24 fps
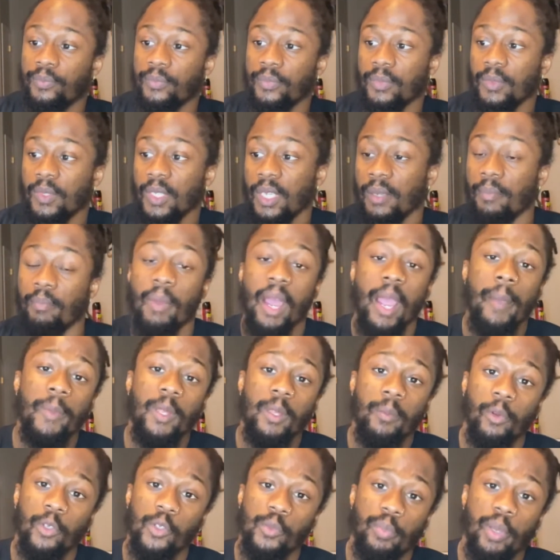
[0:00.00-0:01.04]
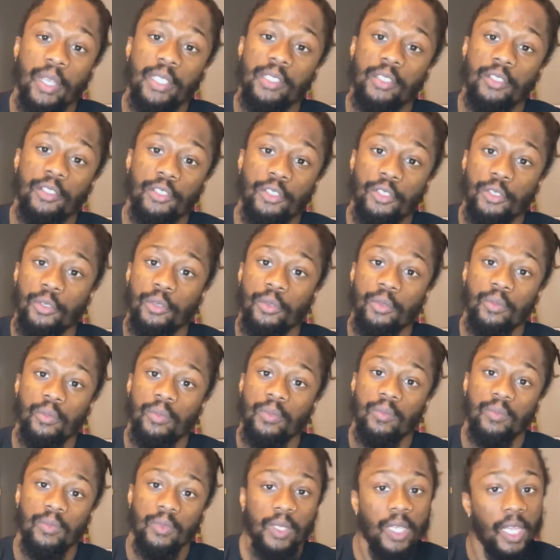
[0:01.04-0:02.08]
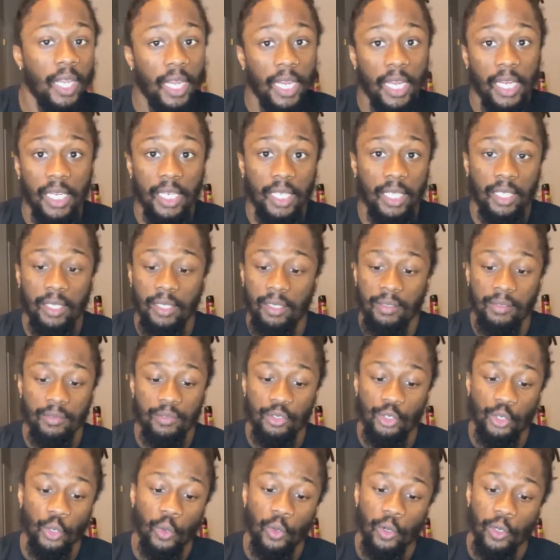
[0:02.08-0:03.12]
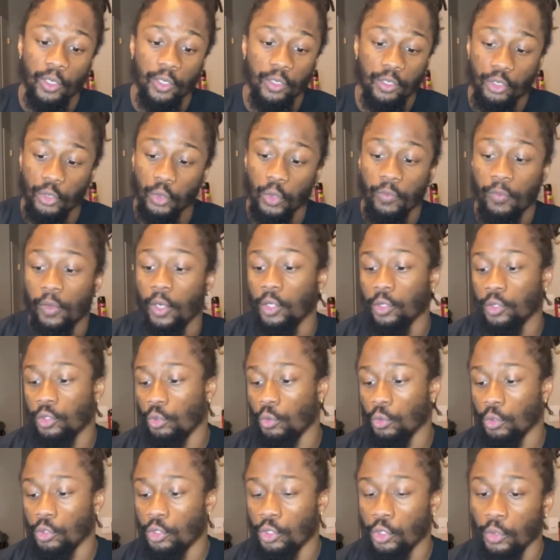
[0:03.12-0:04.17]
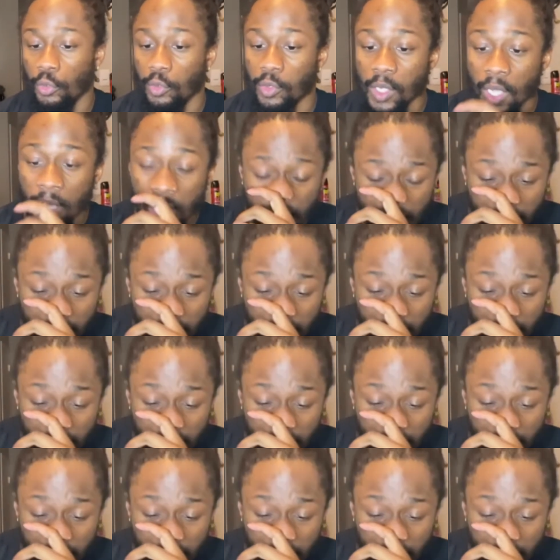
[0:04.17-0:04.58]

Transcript: it might be the most basic shoe, any Jordan shoe of all Jordan shoes.